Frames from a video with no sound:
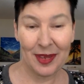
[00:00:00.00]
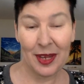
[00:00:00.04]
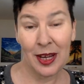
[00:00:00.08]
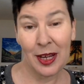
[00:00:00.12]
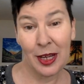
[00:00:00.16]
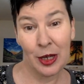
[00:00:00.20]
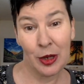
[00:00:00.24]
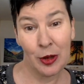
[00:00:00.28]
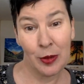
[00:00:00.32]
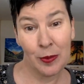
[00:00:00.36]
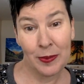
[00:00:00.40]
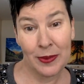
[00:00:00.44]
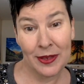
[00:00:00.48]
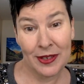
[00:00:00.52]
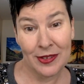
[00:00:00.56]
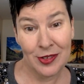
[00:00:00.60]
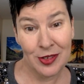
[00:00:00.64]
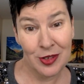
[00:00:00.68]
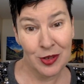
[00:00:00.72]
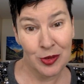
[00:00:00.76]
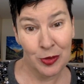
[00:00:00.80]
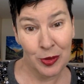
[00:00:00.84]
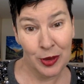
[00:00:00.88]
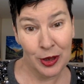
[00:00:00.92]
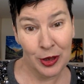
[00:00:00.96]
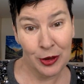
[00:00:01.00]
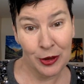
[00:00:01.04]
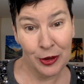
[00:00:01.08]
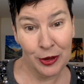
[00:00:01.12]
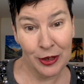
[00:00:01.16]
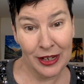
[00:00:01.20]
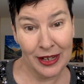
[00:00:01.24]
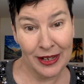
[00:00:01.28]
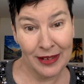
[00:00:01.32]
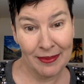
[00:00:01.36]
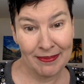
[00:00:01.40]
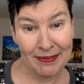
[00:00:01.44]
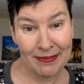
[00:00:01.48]
I hope this is
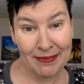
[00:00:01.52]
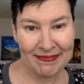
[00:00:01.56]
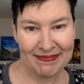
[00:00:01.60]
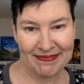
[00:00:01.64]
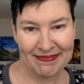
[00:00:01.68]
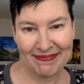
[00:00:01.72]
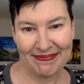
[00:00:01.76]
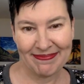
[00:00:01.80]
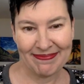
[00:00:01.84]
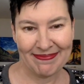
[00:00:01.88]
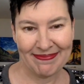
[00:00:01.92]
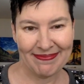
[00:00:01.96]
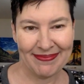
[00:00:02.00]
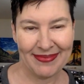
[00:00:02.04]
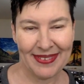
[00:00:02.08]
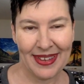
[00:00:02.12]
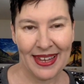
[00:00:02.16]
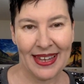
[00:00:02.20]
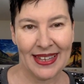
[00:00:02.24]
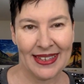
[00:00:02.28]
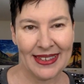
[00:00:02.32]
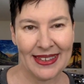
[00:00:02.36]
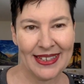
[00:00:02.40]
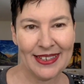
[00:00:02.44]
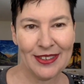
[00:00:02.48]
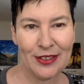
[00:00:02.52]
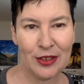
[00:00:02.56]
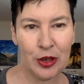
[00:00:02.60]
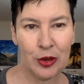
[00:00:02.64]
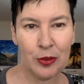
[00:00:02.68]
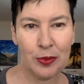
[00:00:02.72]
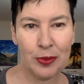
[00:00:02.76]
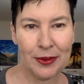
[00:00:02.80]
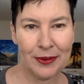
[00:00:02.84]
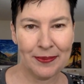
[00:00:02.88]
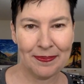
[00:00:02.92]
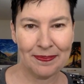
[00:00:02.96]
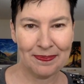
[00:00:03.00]
recording. Let's
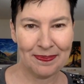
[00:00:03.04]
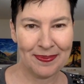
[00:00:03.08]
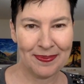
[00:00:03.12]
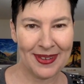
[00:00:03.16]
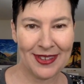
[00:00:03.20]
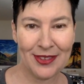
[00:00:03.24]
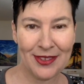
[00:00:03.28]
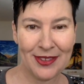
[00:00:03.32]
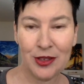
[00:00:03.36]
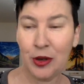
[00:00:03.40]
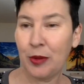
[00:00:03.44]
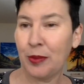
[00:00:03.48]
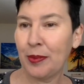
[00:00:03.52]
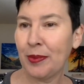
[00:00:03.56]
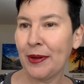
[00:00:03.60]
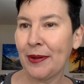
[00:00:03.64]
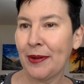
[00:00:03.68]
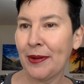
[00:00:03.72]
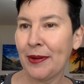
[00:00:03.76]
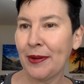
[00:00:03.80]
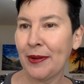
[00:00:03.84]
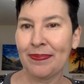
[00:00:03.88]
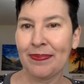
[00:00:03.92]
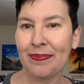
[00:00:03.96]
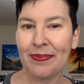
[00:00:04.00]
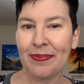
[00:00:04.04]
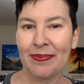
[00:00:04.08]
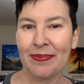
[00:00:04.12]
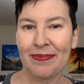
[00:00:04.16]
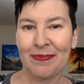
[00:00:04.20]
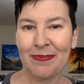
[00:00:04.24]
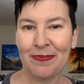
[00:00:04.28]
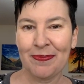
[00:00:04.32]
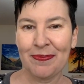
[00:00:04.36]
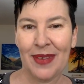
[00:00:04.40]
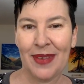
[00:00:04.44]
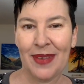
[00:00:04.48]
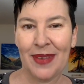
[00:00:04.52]
hope. Let's hope.
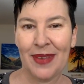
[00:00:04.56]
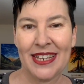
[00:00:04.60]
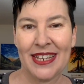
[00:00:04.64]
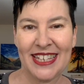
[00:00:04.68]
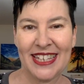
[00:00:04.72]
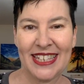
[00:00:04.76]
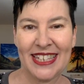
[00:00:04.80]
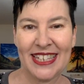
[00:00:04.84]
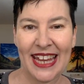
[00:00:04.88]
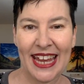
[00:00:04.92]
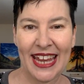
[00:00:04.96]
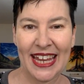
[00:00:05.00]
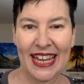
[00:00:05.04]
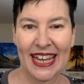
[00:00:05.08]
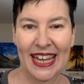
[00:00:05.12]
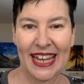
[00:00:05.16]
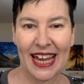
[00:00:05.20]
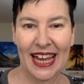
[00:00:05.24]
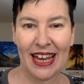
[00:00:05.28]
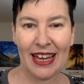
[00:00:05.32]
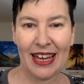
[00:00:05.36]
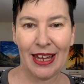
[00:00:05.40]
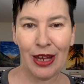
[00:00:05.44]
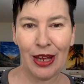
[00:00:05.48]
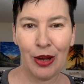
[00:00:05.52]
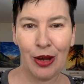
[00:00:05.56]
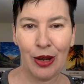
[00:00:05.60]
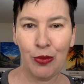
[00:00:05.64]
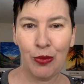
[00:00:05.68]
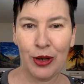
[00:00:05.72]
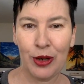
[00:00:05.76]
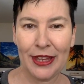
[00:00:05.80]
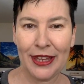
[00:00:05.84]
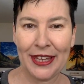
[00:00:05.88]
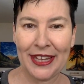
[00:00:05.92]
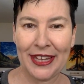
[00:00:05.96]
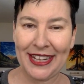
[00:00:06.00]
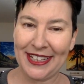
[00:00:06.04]
Today, I would
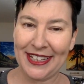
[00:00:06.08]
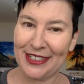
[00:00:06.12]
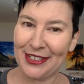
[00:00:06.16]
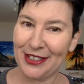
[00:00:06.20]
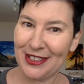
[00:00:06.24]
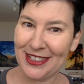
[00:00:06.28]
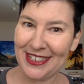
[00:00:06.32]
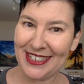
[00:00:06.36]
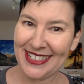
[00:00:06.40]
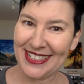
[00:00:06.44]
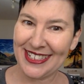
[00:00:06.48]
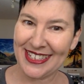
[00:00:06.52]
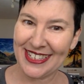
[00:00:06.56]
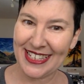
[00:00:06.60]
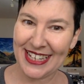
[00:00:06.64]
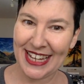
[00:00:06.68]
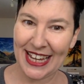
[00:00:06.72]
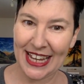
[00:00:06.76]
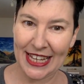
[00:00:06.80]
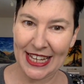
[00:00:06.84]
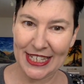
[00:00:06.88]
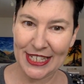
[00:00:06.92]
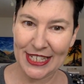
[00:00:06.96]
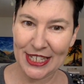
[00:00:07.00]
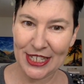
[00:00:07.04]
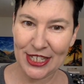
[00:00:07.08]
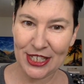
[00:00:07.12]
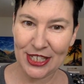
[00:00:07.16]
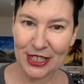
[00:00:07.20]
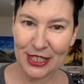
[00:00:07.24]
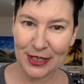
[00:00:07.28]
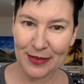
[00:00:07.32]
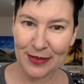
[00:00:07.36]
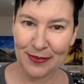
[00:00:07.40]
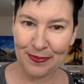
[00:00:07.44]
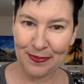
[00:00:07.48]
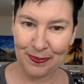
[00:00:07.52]
like to discuss